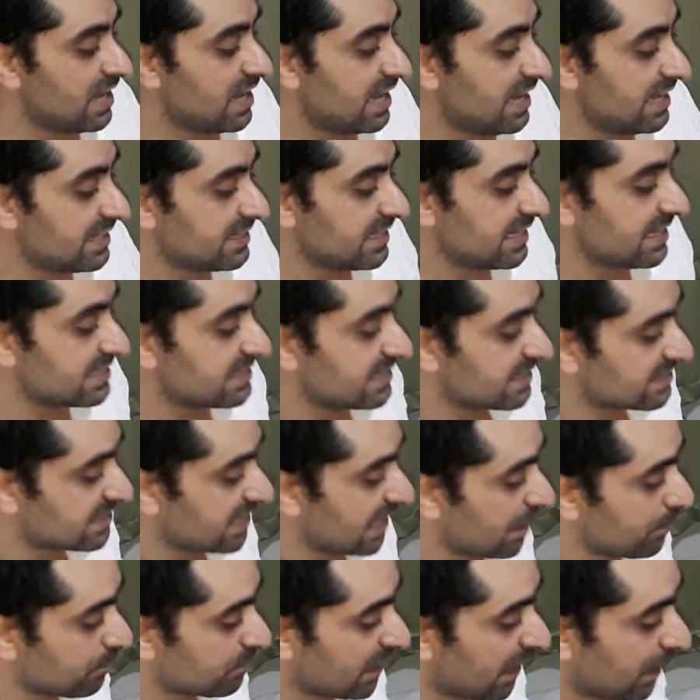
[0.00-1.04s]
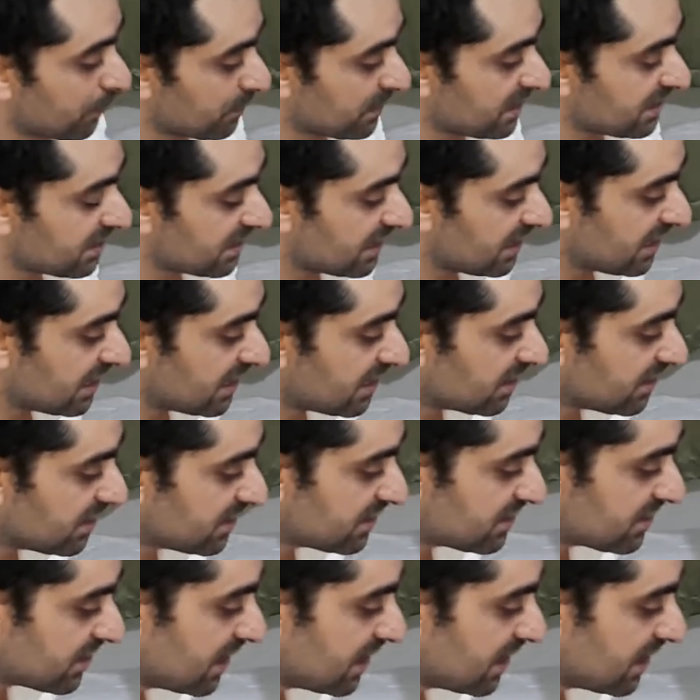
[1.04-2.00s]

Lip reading: And at the same time in England,